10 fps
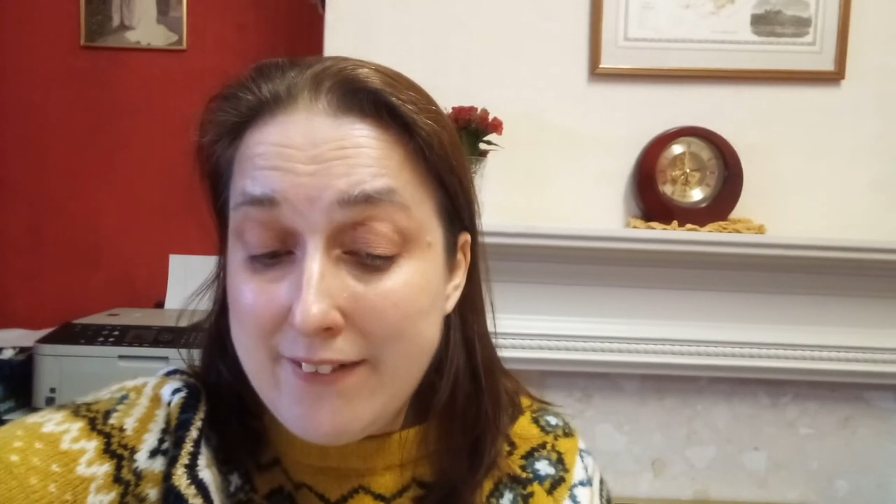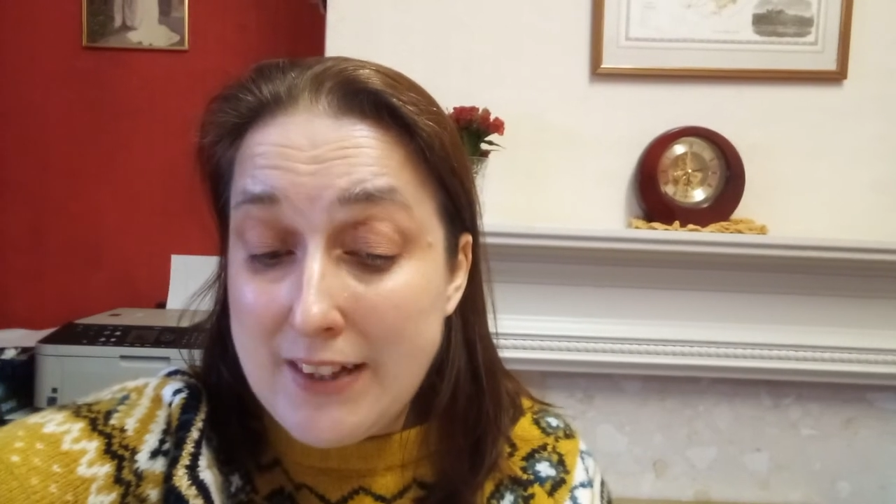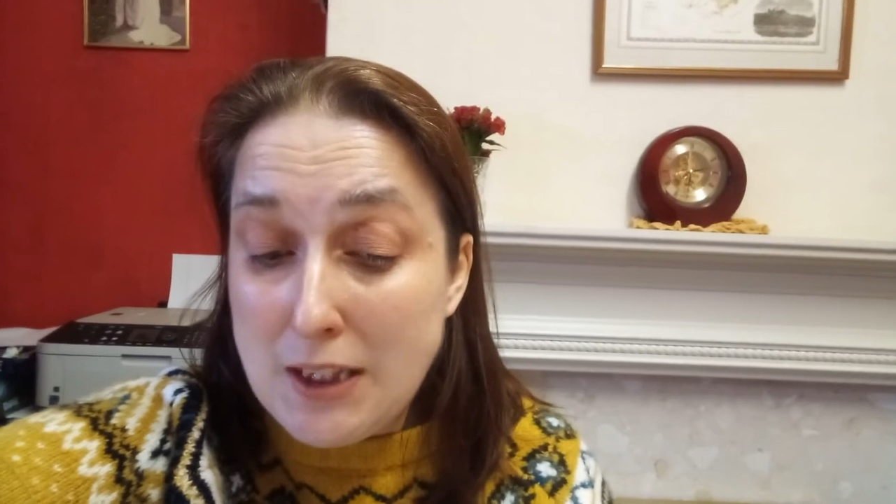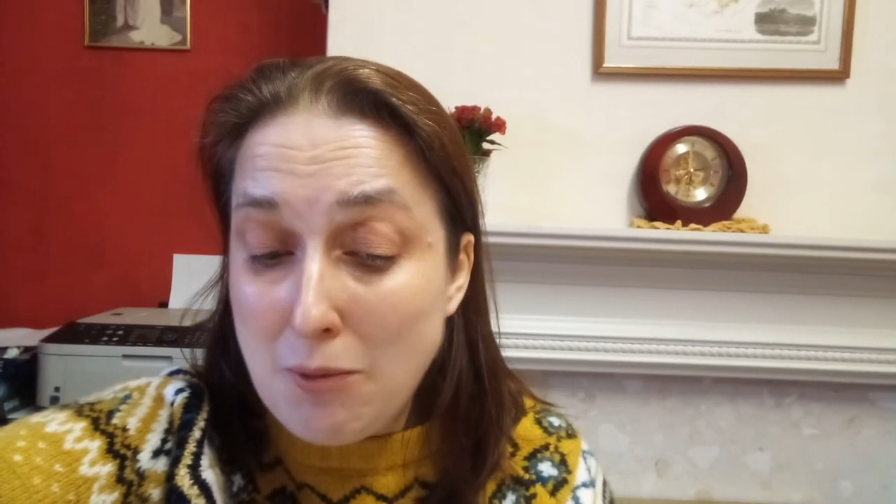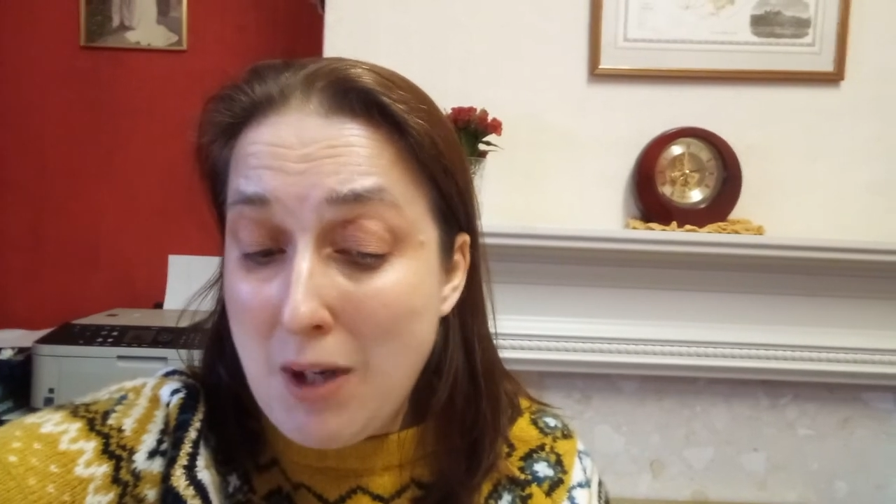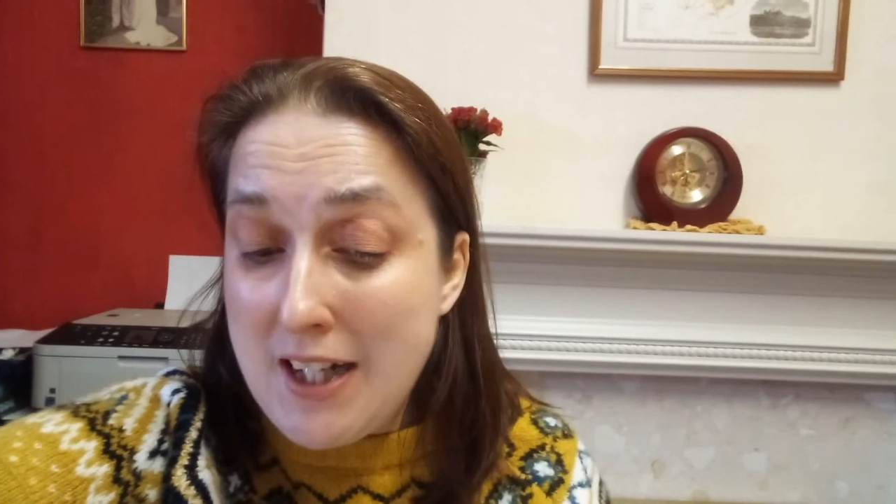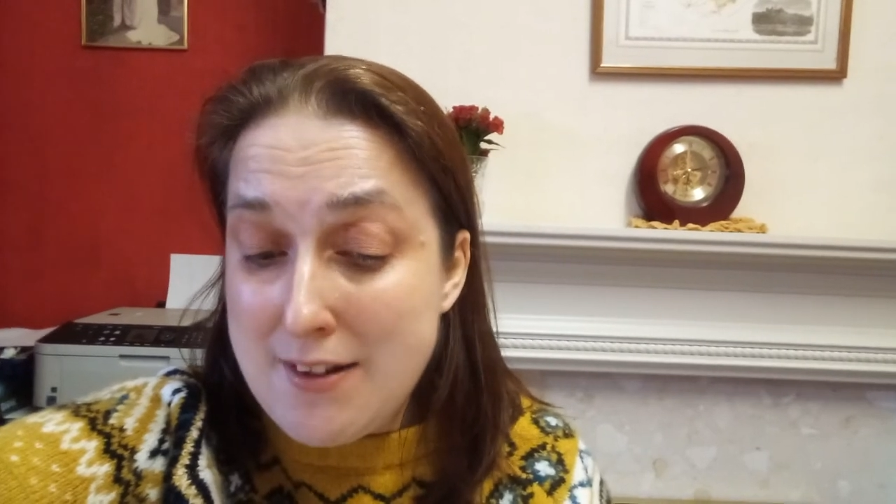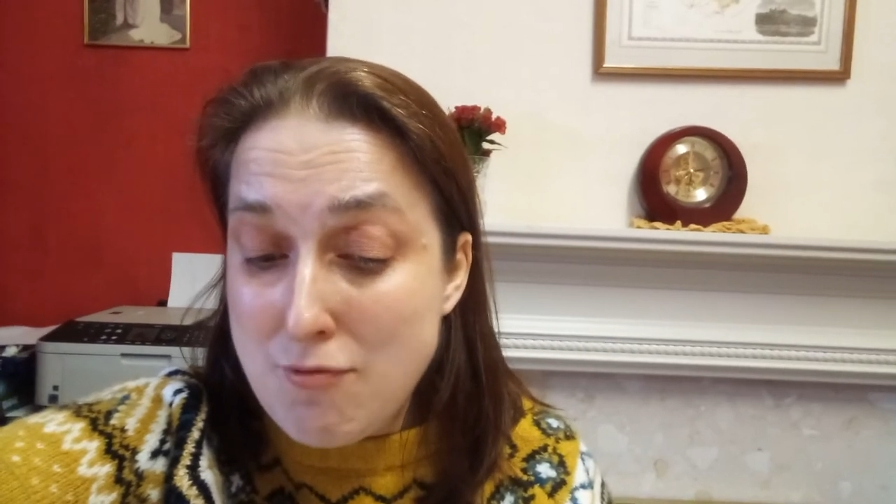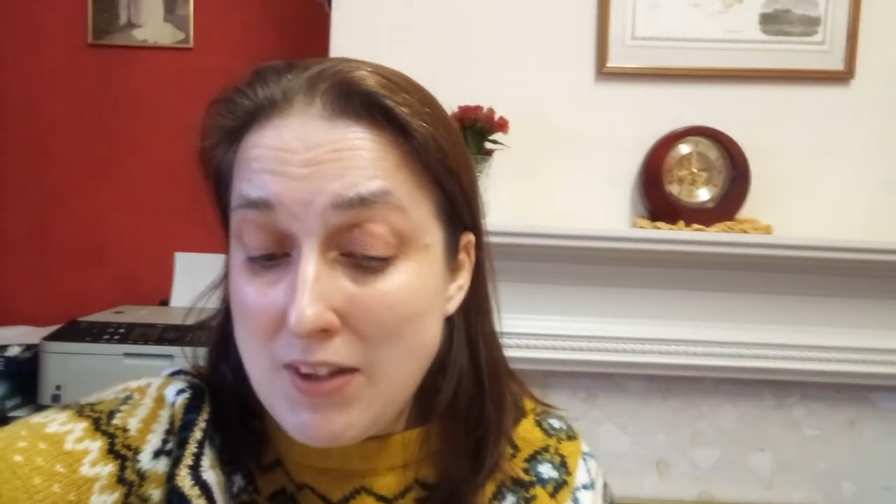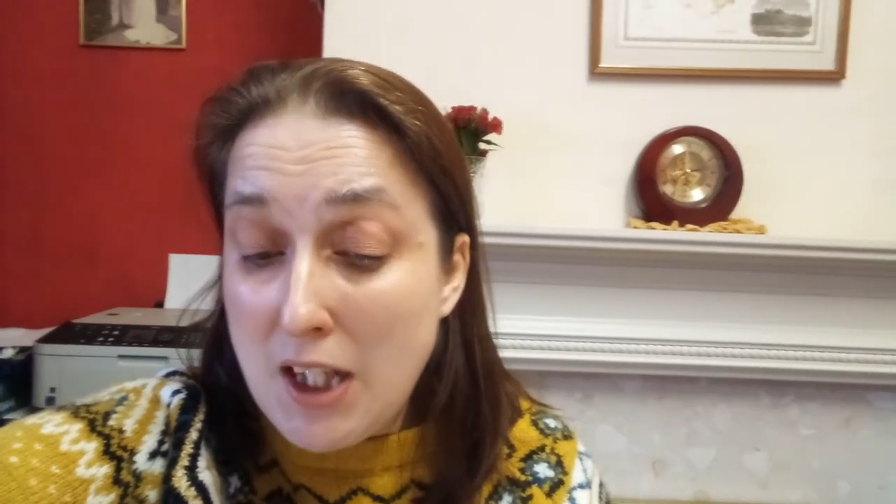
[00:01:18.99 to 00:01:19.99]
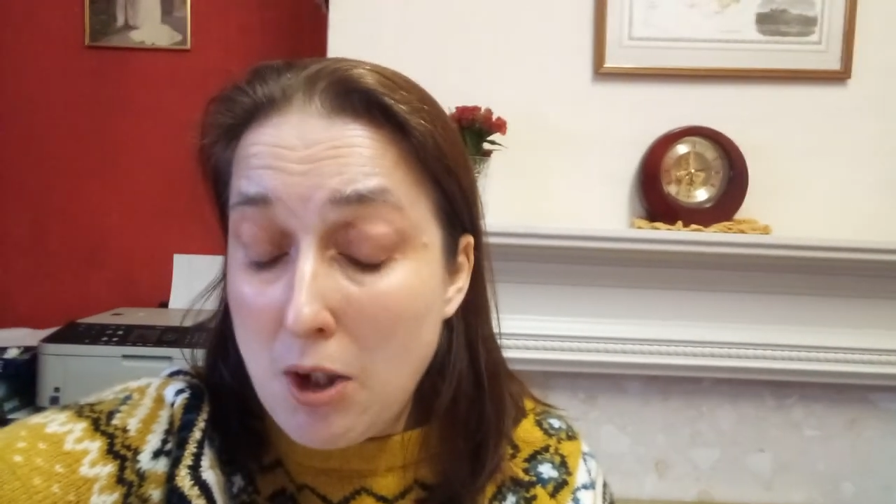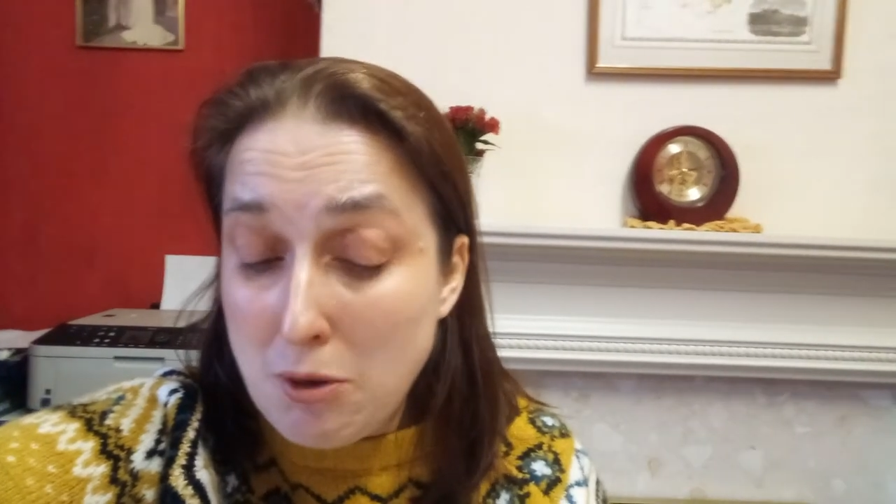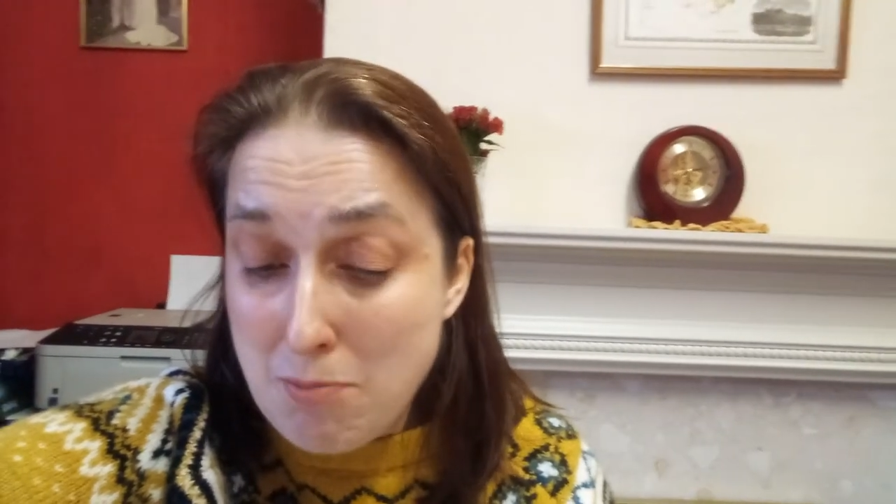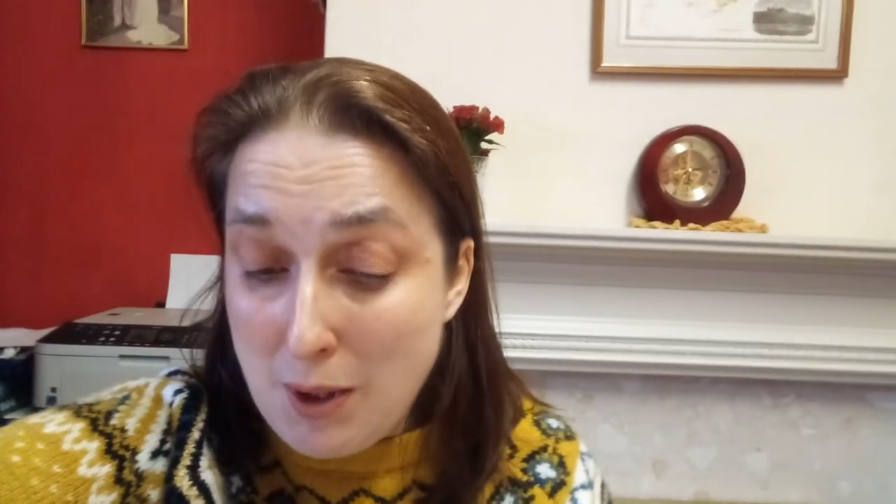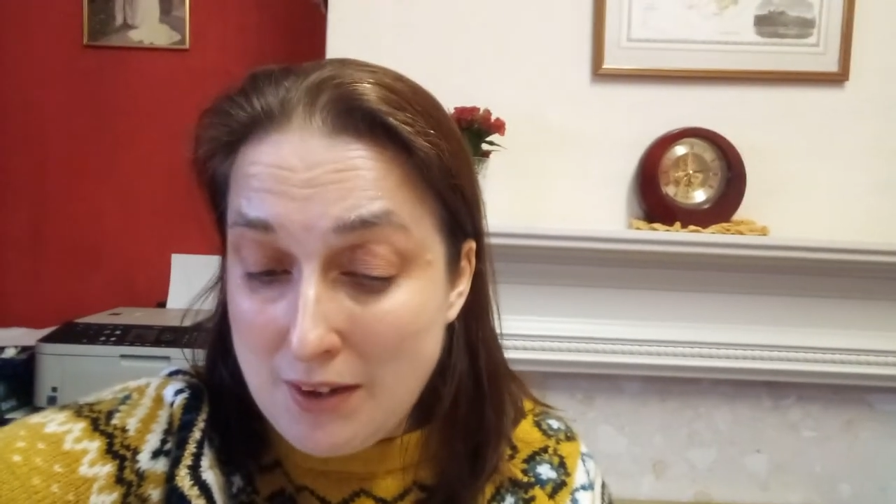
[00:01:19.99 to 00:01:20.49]
the US
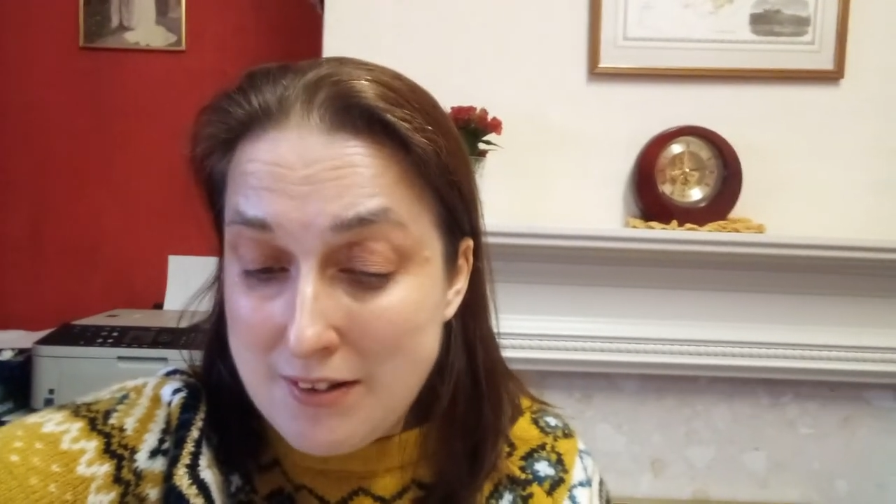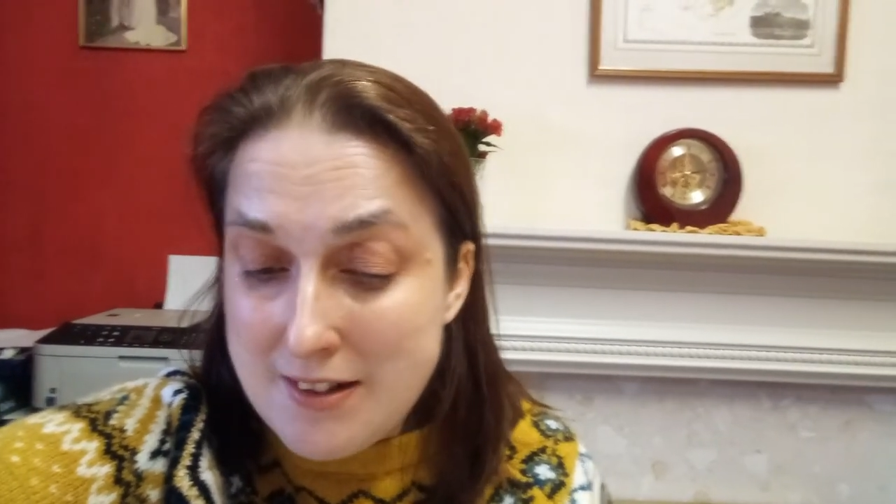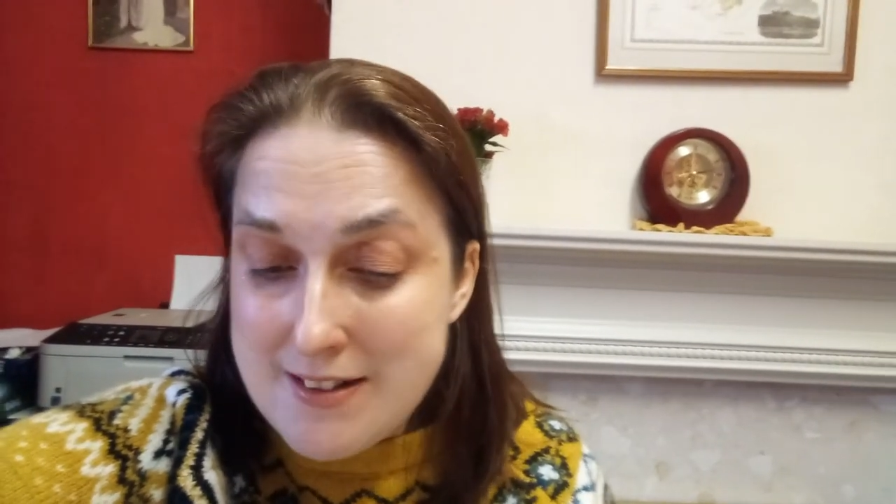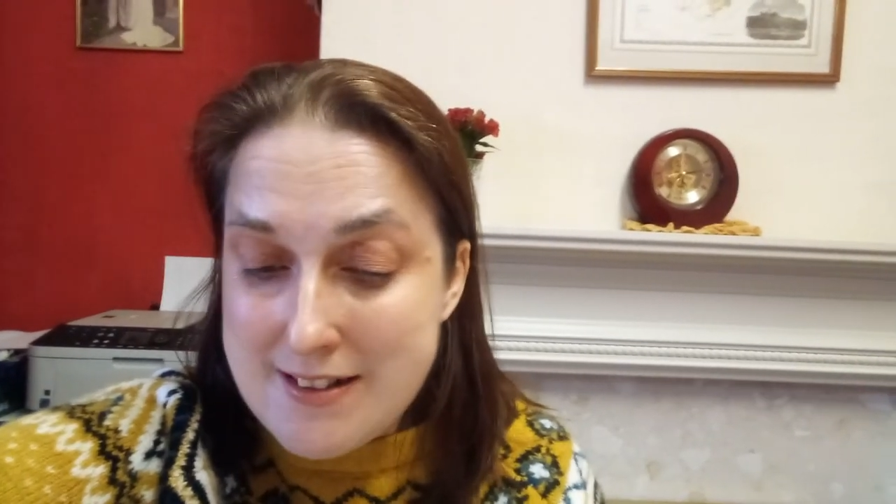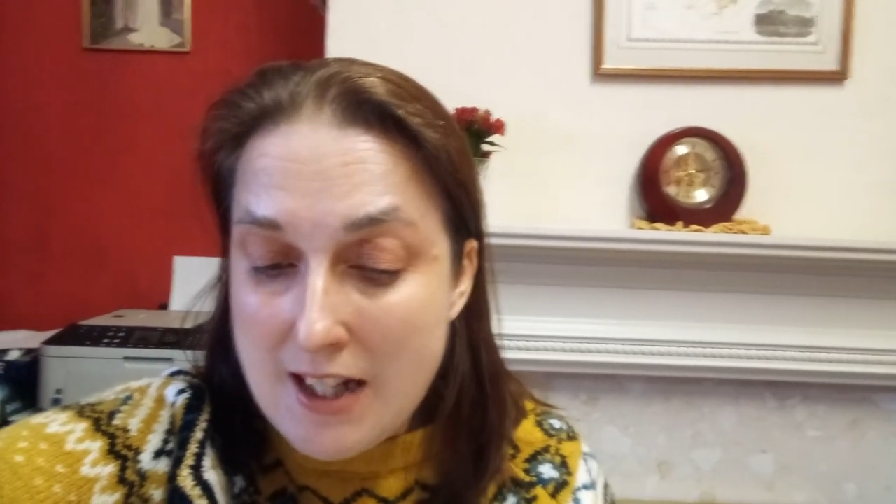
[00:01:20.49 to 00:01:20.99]
reopens,